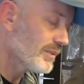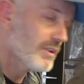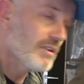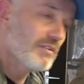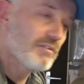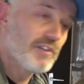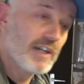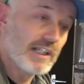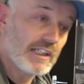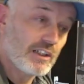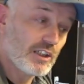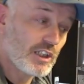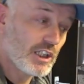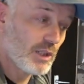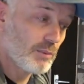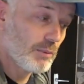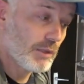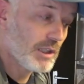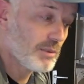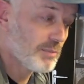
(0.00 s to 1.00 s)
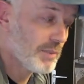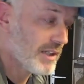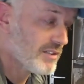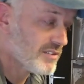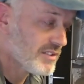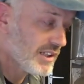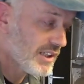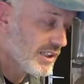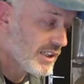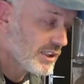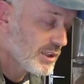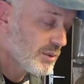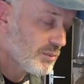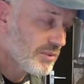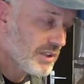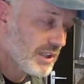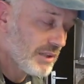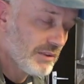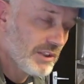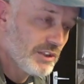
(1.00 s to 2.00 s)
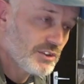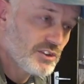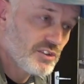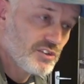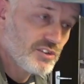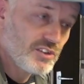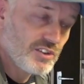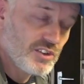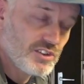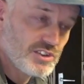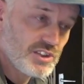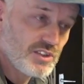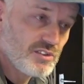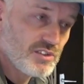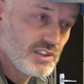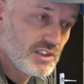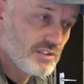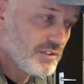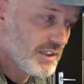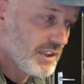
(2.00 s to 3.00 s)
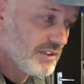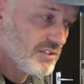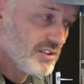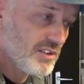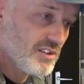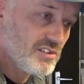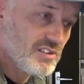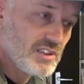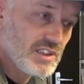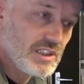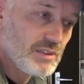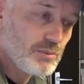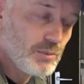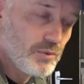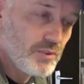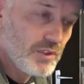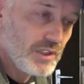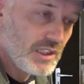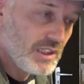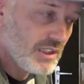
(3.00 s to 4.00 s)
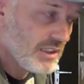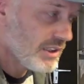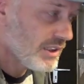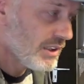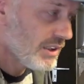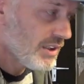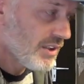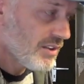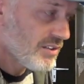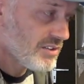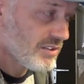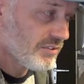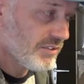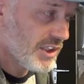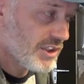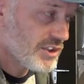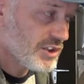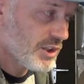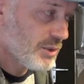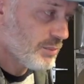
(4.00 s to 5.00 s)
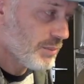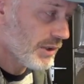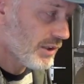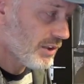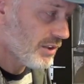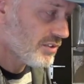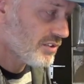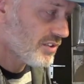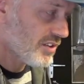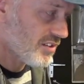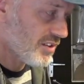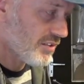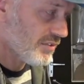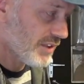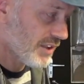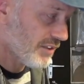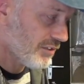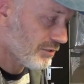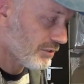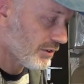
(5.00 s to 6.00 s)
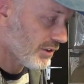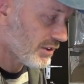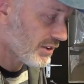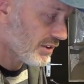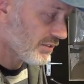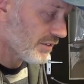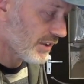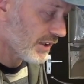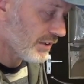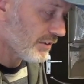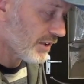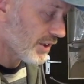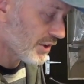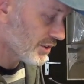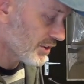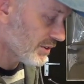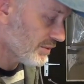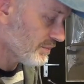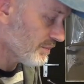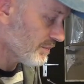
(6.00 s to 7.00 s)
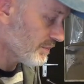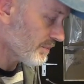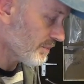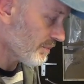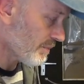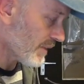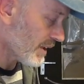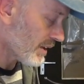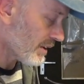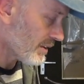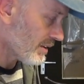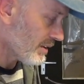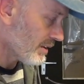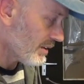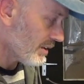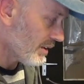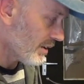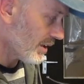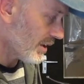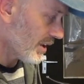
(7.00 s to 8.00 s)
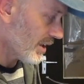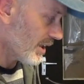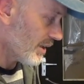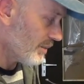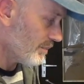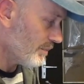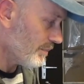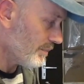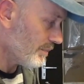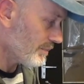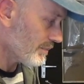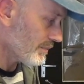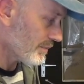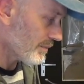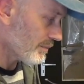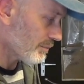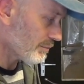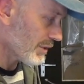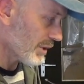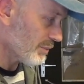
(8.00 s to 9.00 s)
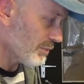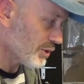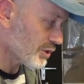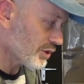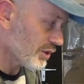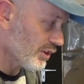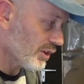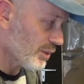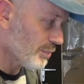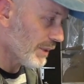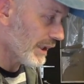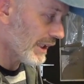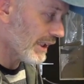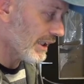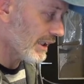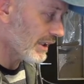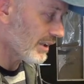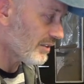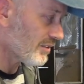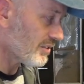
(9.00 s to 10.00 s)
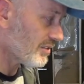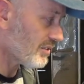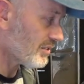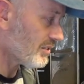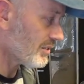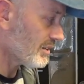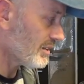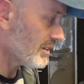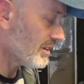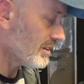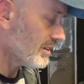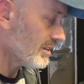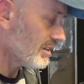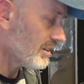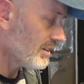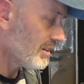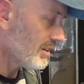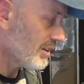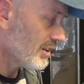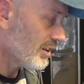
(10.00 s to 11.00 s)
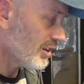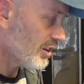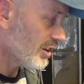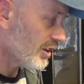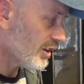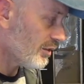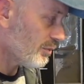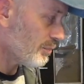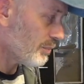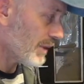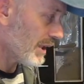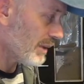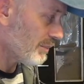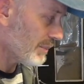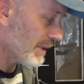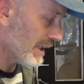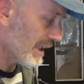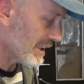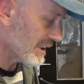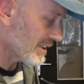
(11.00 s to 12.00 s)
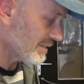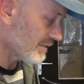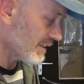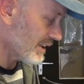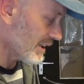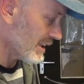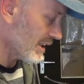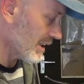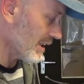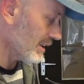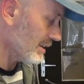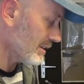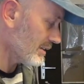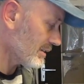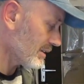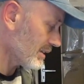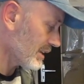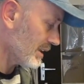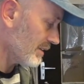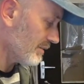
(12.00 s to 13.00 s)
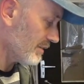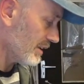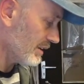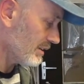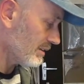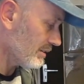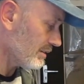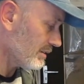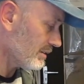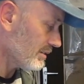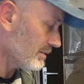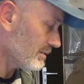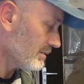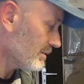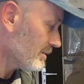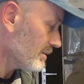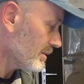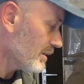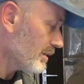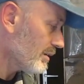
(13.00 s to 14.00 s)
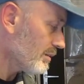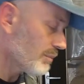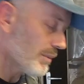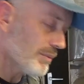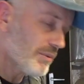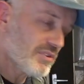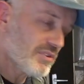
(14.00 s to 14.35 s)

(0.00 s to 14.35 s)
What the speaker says: final cubic capacity that comes out at just under 265cc with the 72 bore 65 stroke configuration. Pretty much all the parts have been part of a kind of a maybe